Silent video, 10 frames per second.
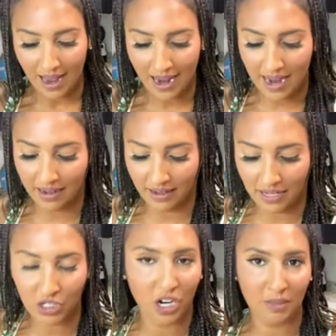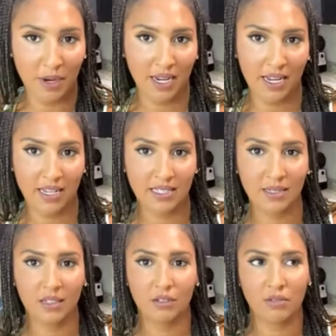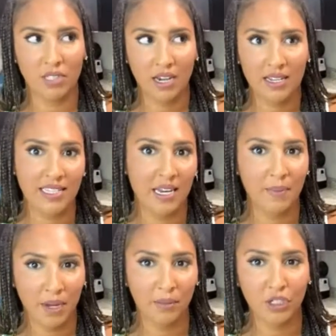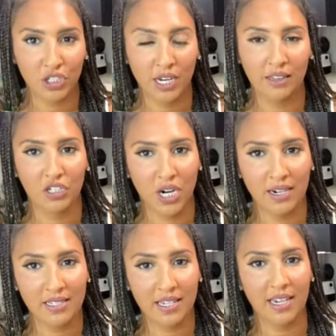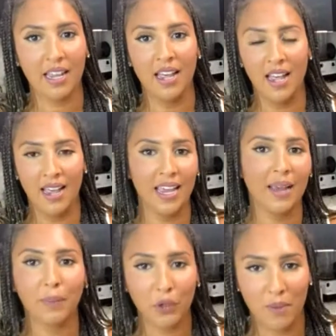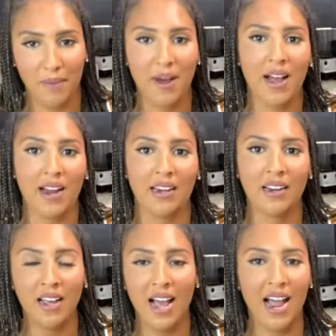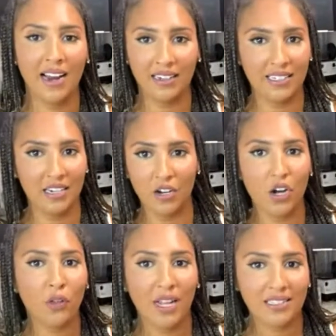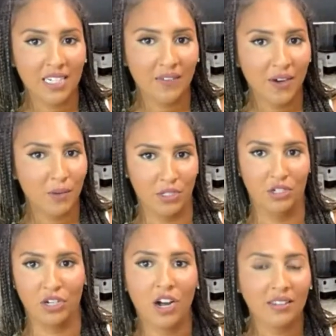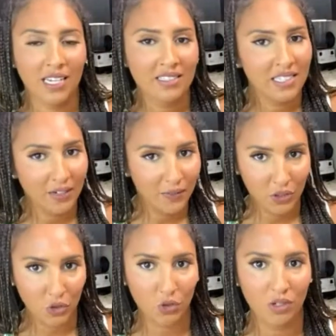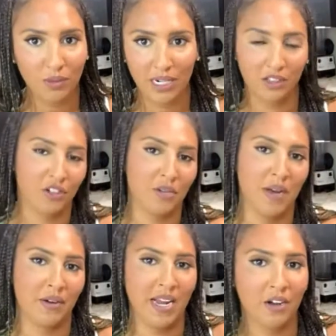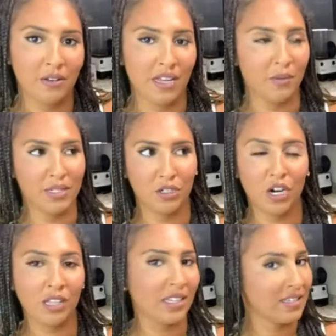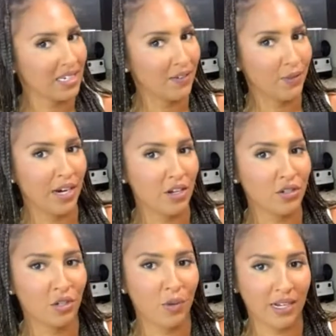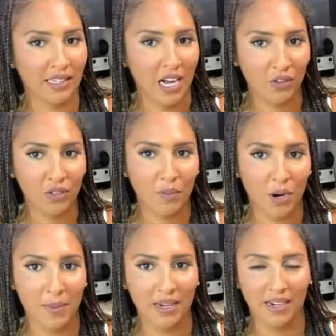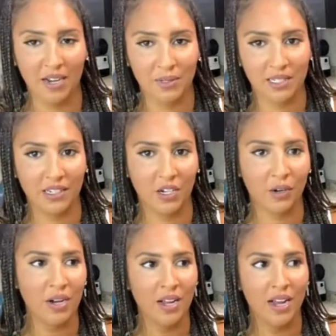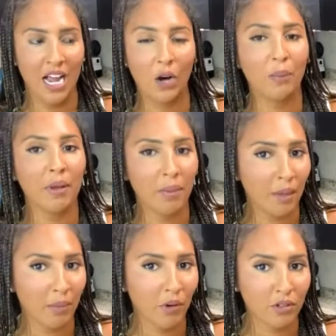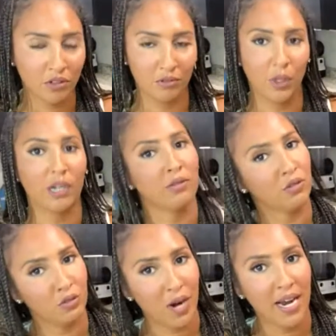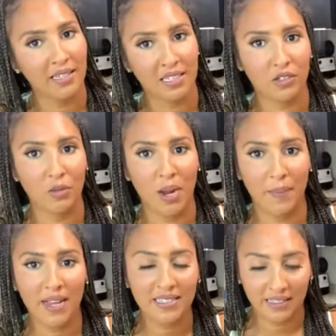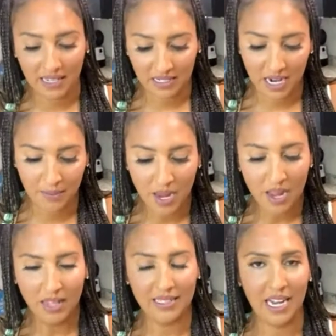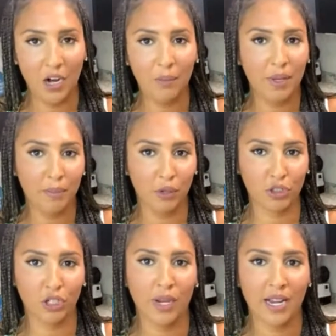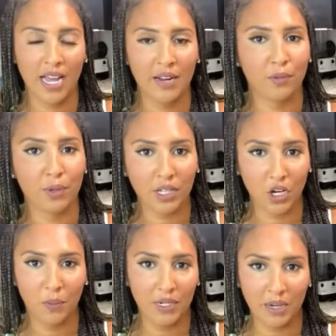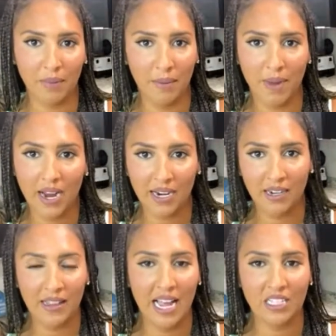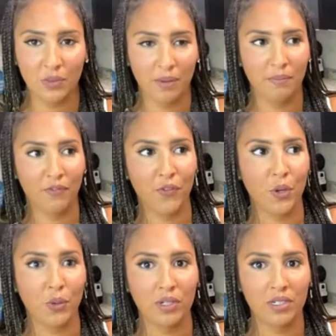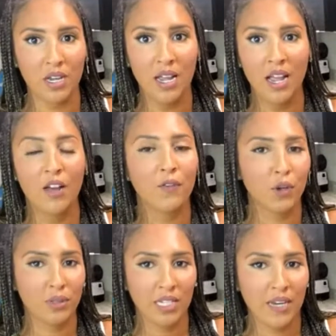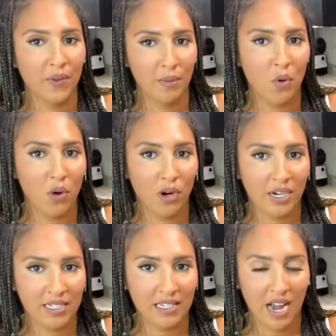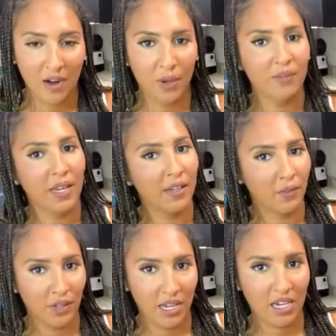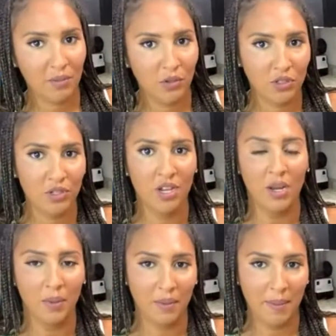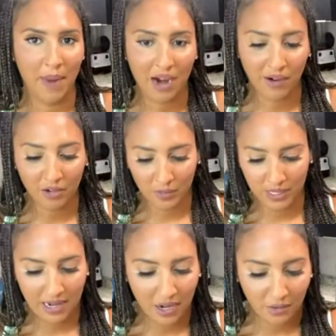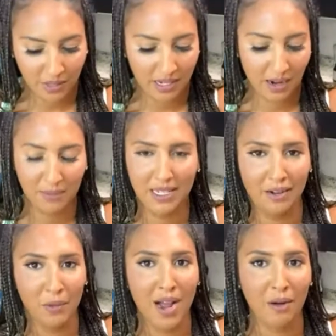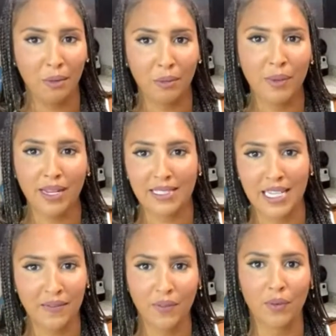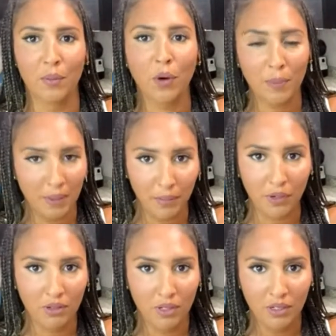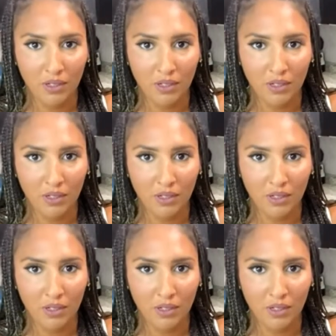and he talked about his studies that he published in the China study. It blew my mind. I didn't know that stuff. I wasn't taught that stuff in school when I learned about health. I wasn't taught that stuff when I used to work at the health department, and I was sitting there helping people, well, trying to do my best at that time to help people. So it kind of really opened up my mind, and that's what fueled it even more, because I went vegan for the animals, but my background was in health, and I was like, wow, we could save even more people